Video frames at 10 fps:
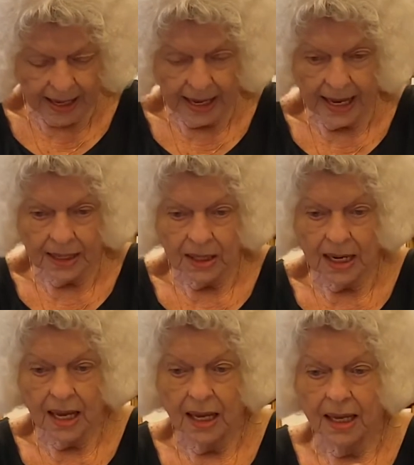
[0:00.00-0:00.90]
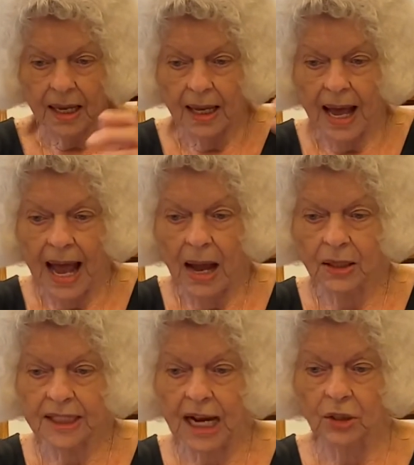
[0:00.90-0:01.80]
"And I
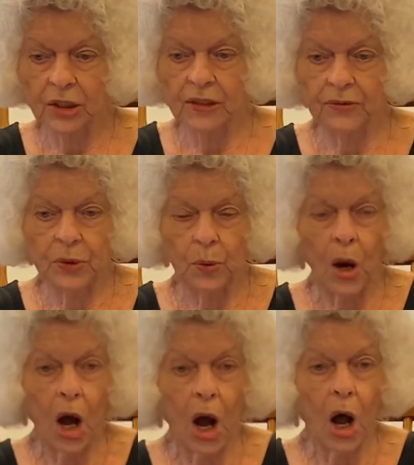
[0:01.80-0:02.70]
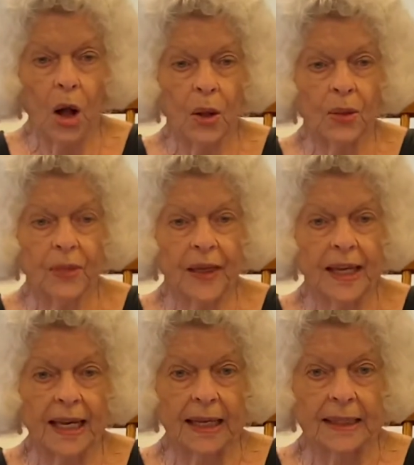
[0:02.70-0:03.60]
shall give you all
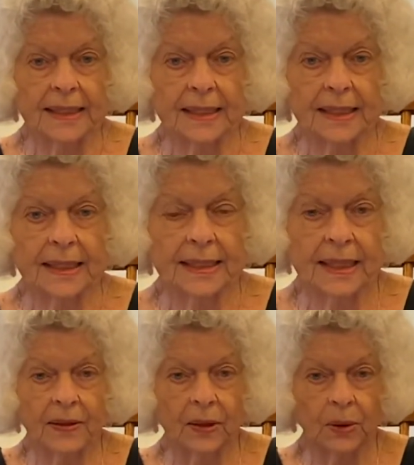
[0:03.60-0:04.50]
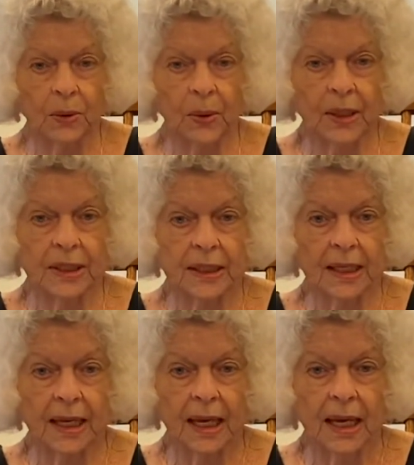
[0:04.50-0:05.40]
things," said the Lord.
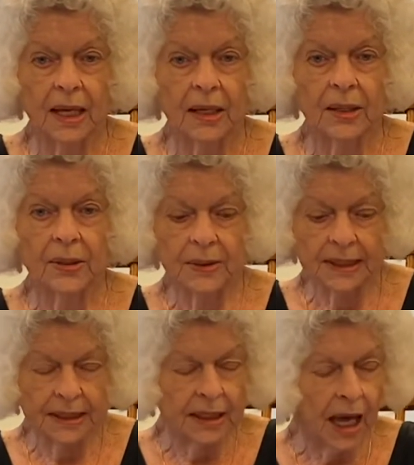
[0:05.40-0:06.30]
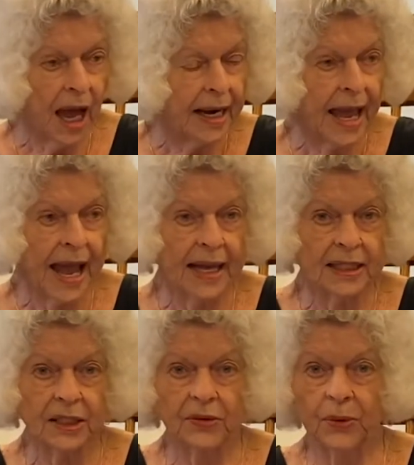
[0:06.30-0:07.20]
"You did not
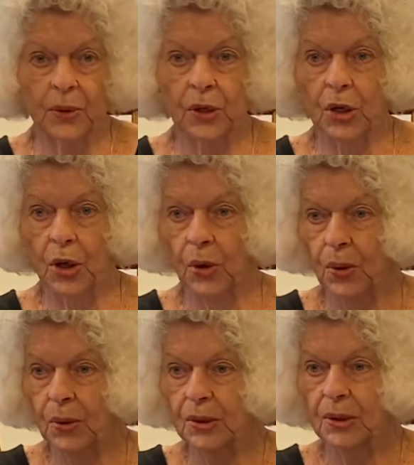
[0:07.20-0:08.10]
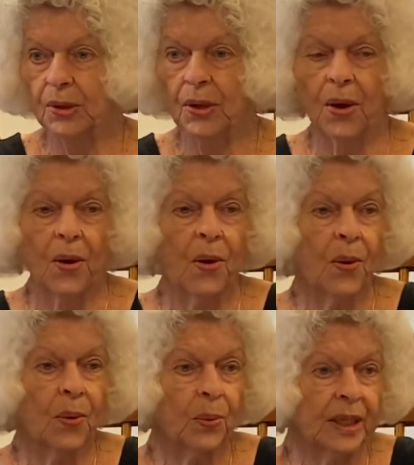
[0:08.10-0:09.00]
ask for gold or
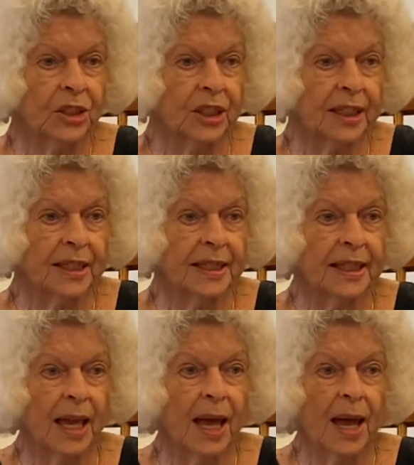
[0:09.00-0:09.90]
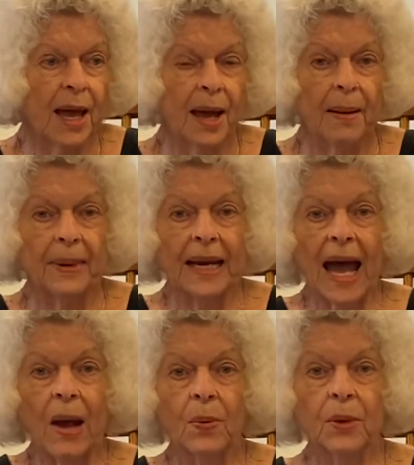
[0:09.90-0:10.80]
riches, but
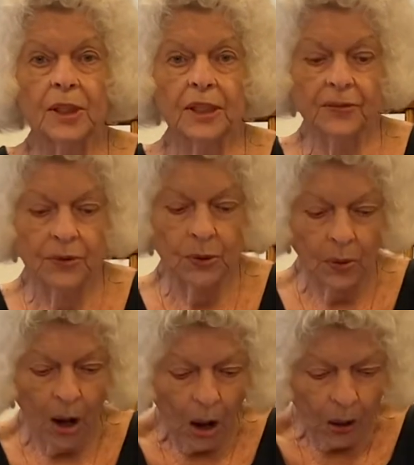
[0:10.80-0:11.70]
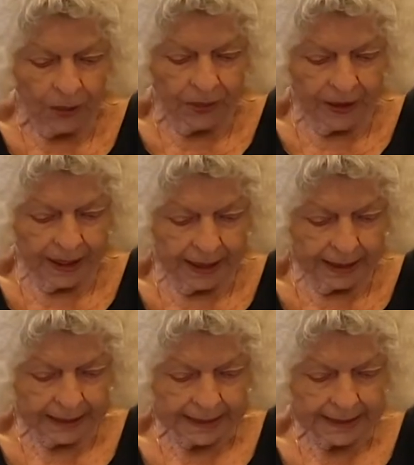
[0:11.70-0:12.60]
I will give you all
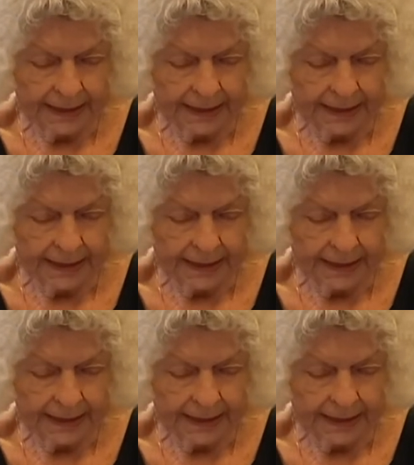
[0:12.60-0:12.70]
things,"